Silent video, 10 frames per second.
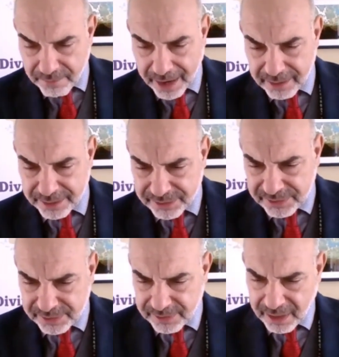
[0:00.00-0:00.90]

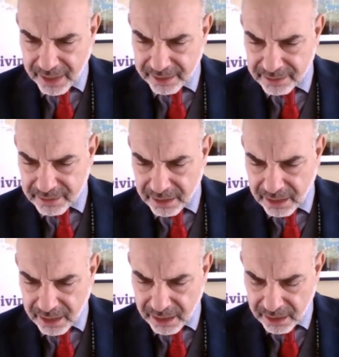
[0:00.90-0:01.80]
violence and
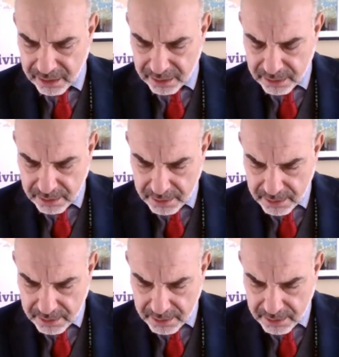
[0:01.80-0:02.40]
uh,